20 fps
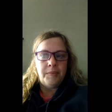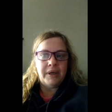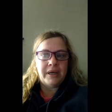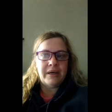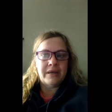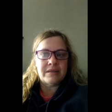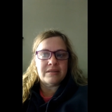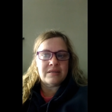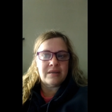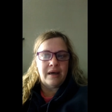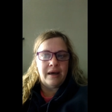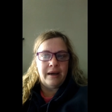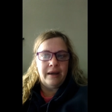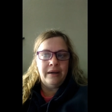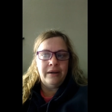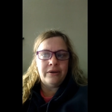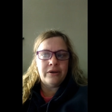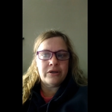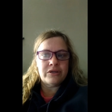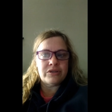because
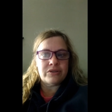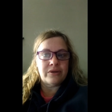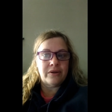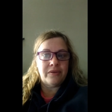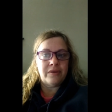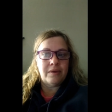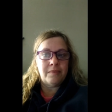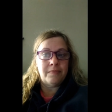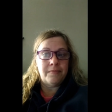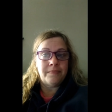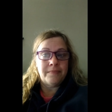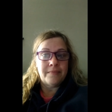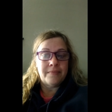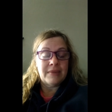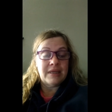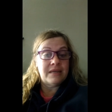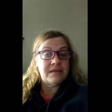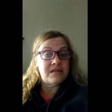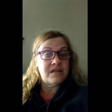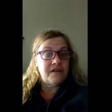I understood them
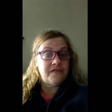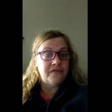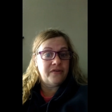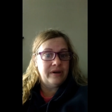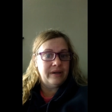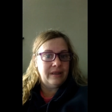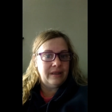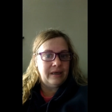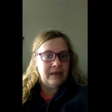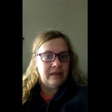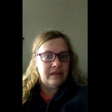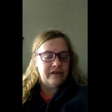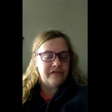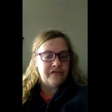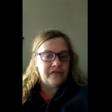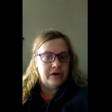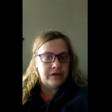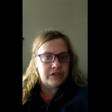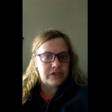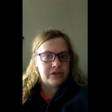differently the
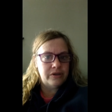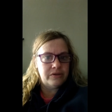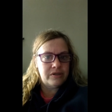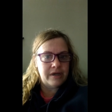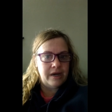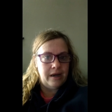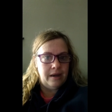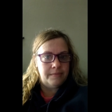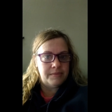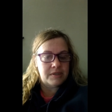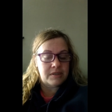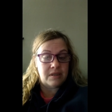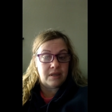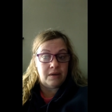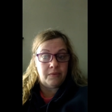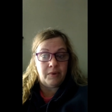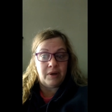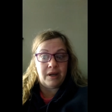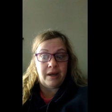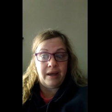first two times
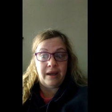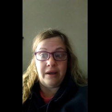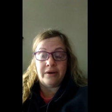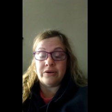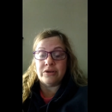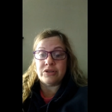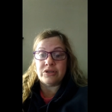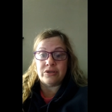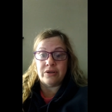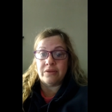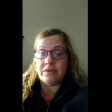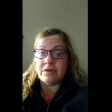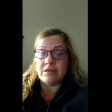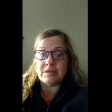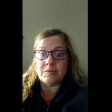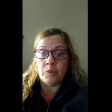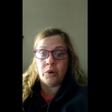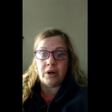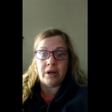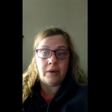than what I understood
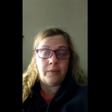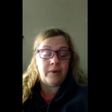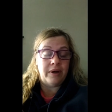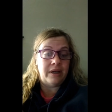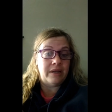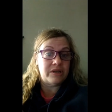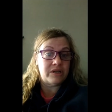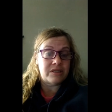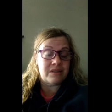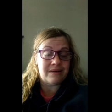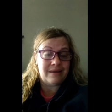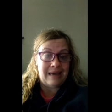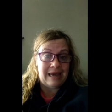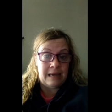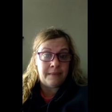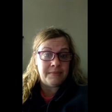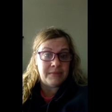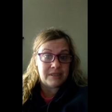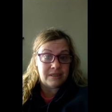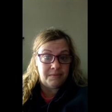this morning when it just
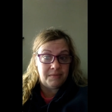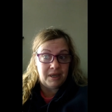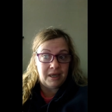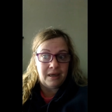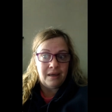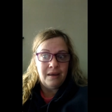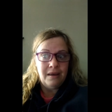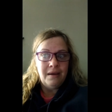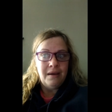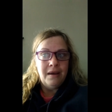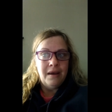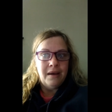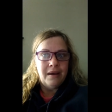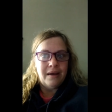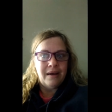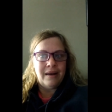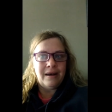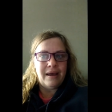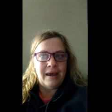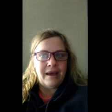came to me.
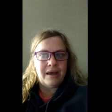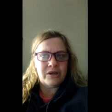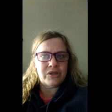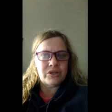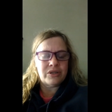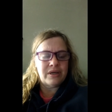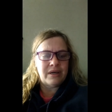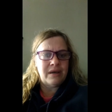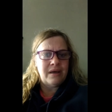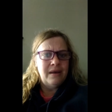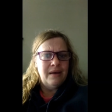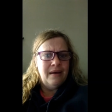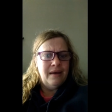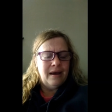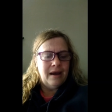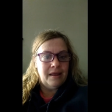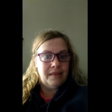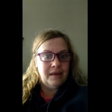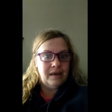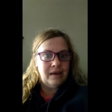And actually,
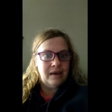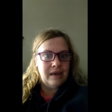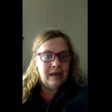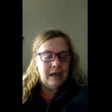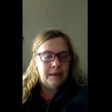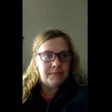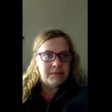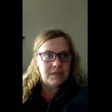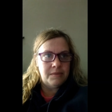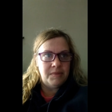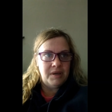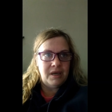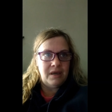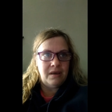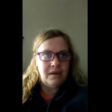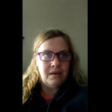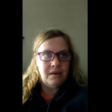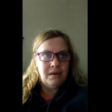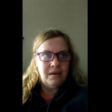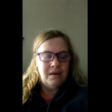I think it came to
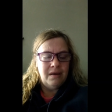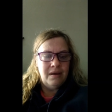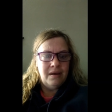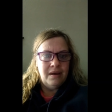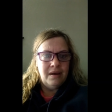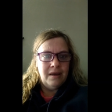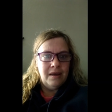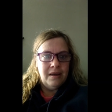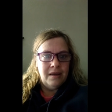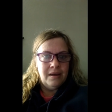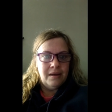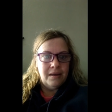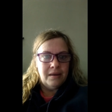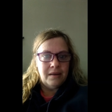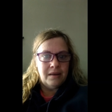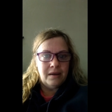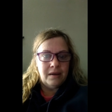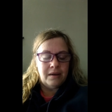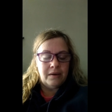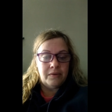me.
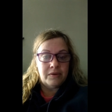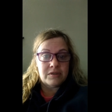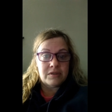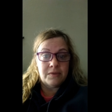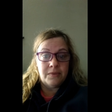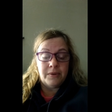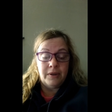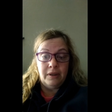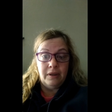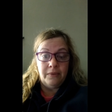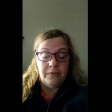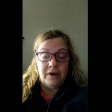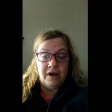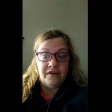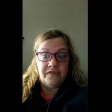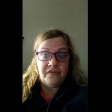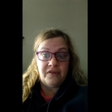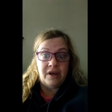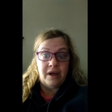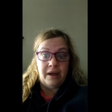It was a really
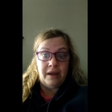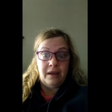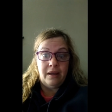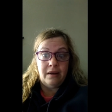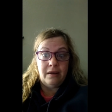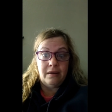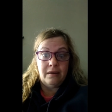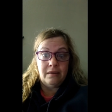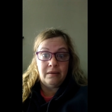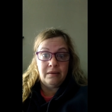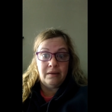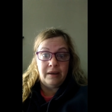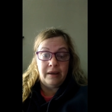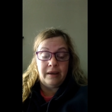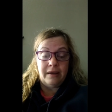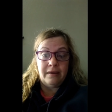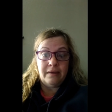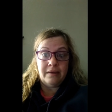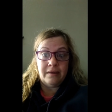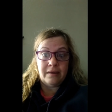rough night.
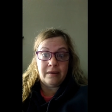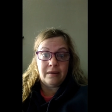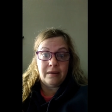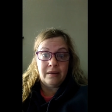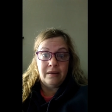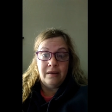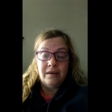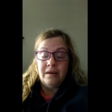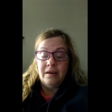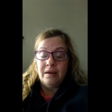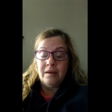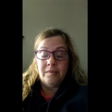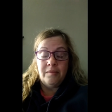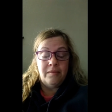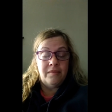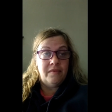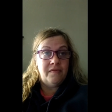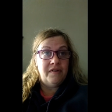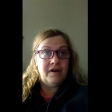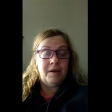Like
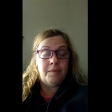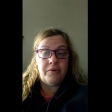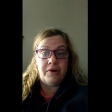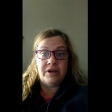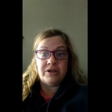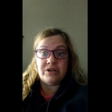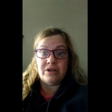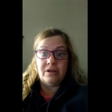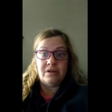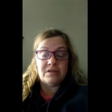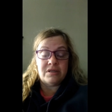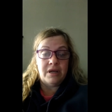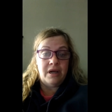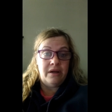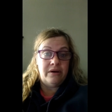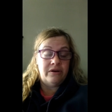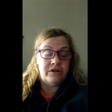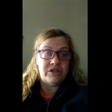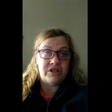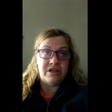vibrations,
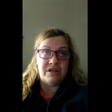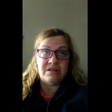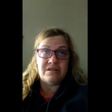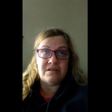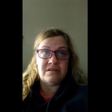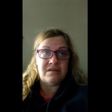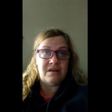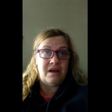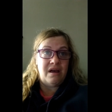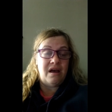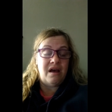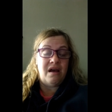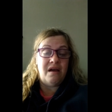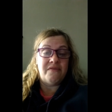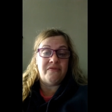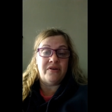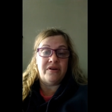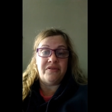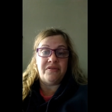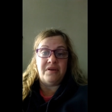energies,
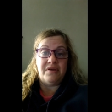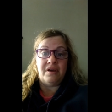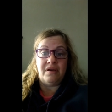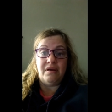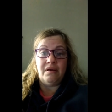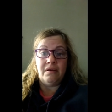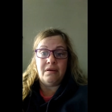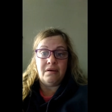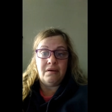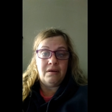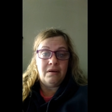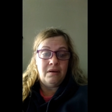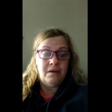everything.